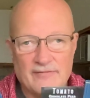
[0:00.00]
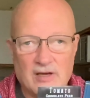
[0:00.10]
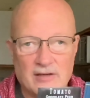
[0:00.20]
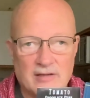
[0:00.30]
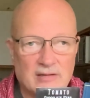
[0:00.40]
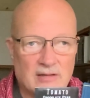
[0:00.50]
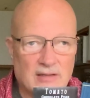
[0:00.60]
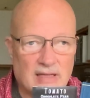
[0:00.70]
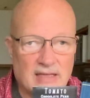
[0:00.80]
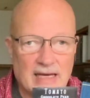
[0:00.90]
done
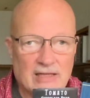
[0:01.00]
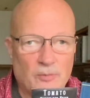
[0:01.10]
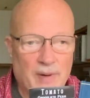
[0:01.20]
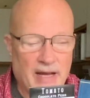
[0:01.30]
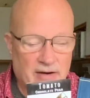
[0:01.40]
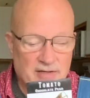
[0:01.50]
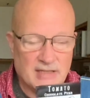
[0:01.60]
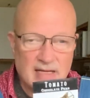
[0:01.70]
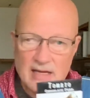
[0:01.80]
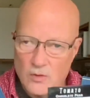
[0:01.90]
the yellow pears
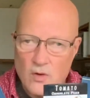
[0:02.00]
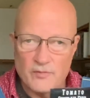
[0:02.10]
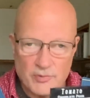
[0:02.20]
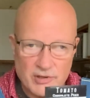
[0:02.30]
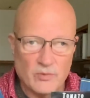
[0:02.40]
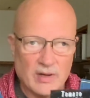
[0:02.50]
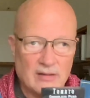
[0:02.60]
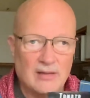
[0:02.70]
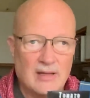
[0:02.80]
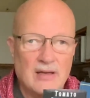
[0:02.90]
and they go over pretty well.